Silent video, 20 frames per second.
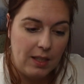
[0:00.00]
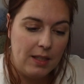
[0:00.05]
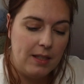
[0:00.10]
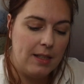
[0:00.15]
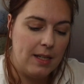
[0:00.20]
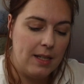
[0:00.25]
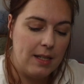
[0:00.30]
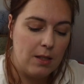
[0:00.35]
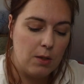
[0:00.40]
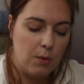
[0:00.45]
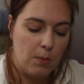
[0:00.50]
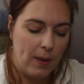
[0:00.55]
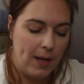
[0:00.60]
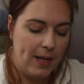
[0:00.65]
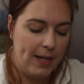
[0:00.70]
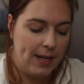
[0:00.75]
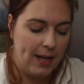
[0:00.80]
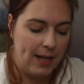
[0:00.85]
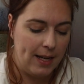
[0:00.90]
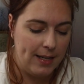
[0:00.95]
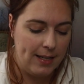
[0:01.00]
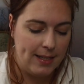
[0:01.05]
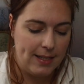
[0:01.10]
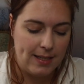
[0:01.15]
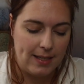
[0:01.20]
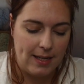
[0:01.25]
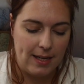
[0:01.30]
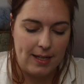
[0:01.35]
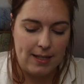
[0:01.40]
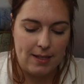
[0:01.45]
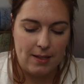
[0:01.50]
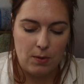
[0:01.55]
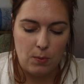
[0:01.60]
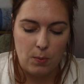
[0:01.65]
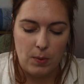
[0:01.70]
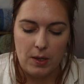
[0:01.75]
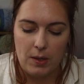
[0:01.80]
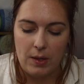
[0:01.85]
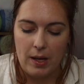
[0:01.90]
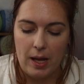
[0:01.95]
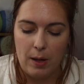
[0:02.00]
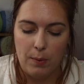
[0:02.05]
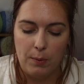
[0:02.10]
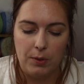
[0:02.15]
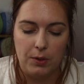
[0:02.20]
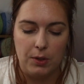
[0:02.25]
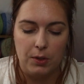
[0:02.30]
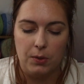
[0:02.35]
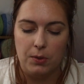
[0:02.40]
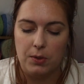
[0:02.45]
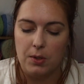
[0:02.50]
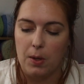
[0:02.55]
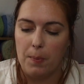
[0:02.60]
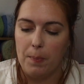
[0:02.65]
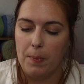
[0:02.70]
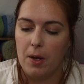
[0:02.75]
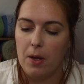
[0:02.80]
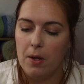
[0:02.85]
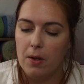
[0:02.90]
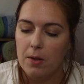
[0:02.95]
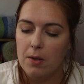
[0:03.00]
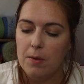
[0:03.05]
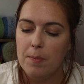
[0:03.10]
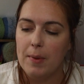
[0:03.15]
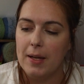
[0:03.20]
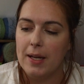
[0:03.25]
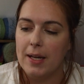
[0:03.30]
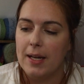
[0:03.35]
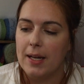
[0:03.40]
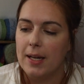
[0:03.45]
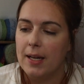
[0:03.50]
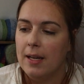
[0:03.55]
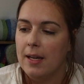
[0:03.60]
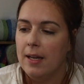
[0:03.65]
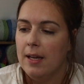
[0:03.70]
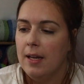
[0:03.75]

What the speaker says: that's why I decided, well, I will use all my